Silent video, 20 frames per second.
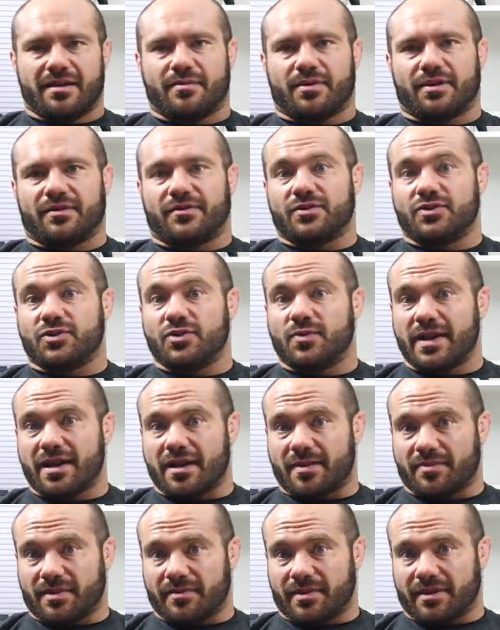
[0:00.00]
But if you do
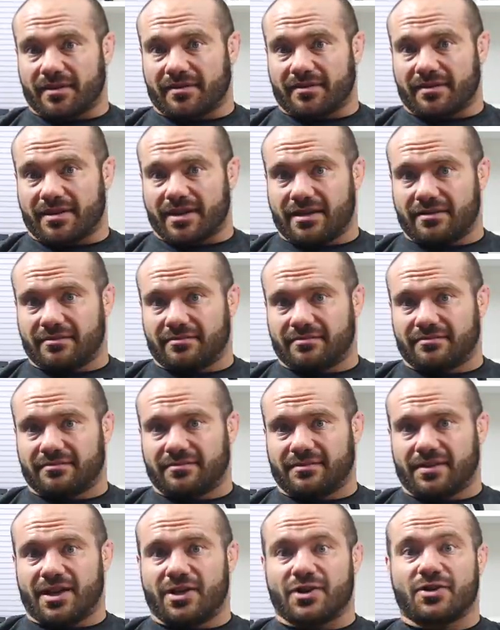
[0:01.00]
wake up in the middle of the night
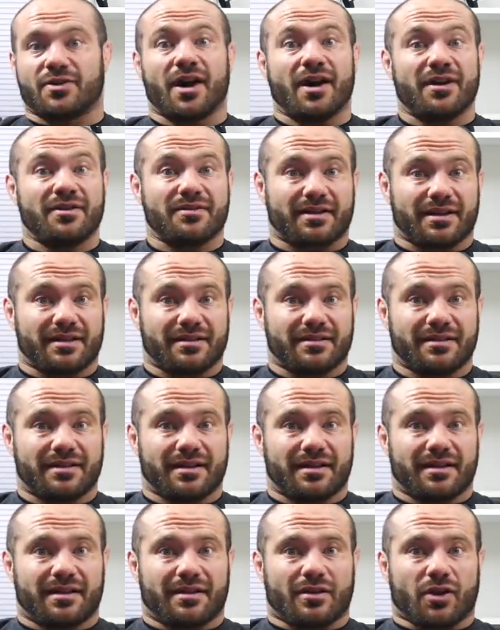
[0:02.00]
and you're hungry,
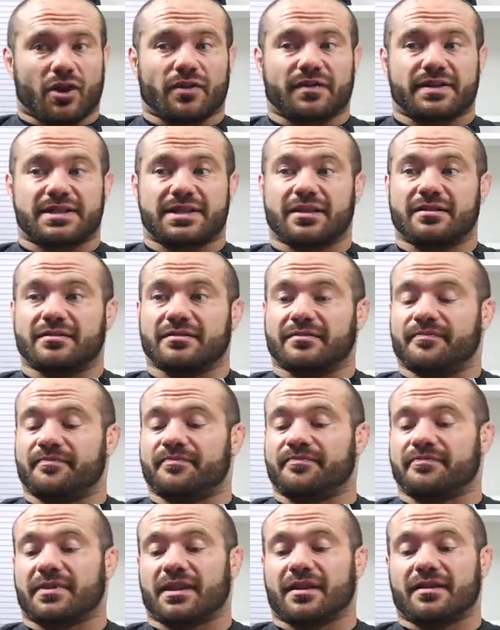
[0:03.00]
all of a sudden,
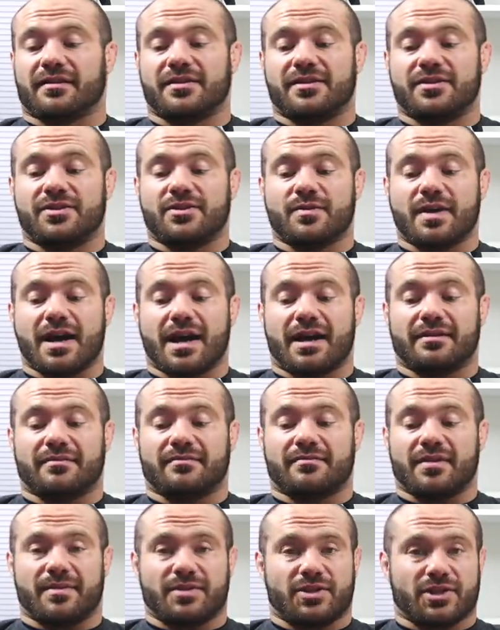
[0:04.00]
you got
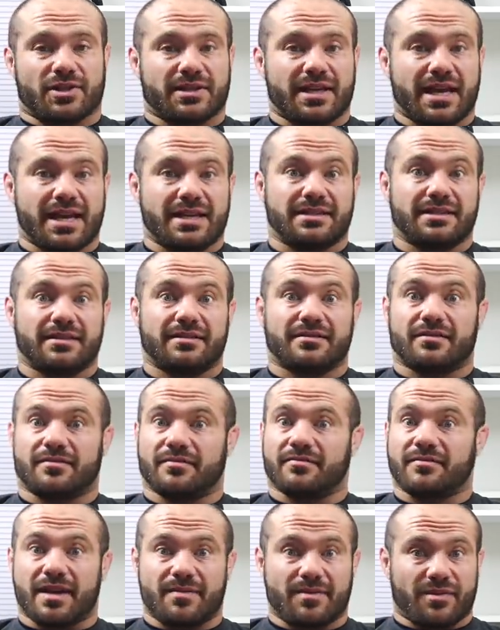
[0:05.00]
maybe just casein, or
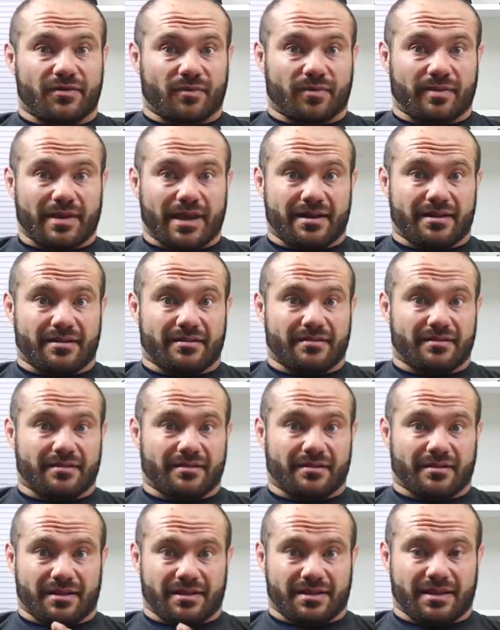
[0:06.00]
maybe if you planned it
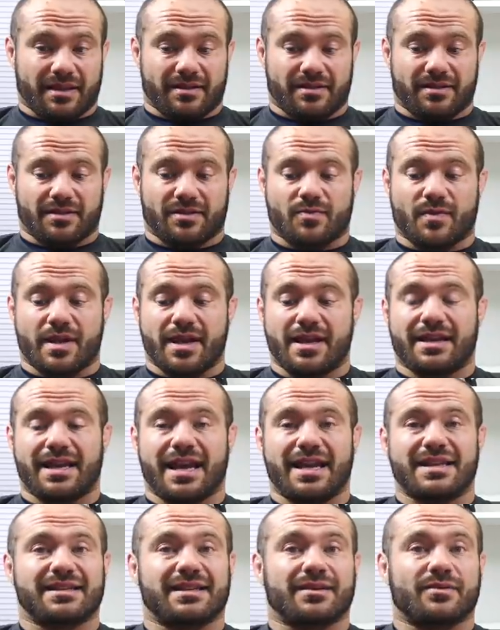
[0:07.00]
uh, in th this way,
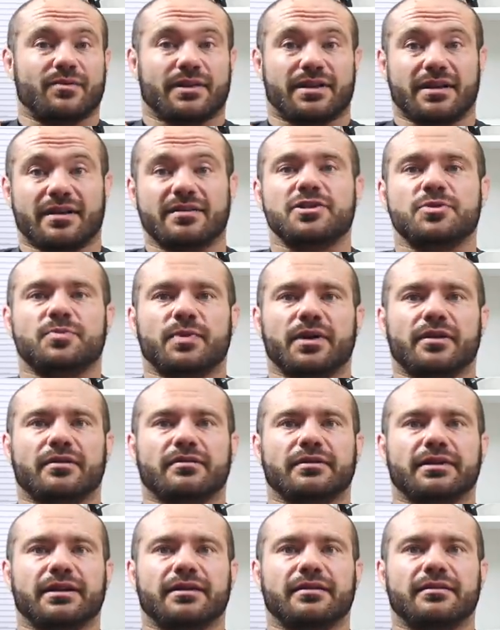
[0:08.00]
casein with nuts
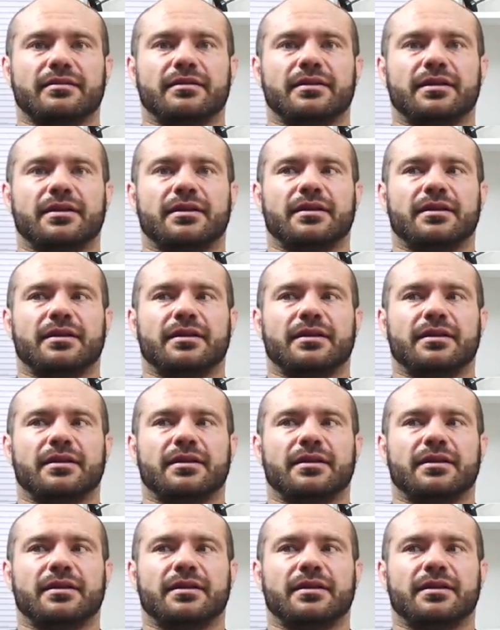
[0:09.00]
sprinkled in,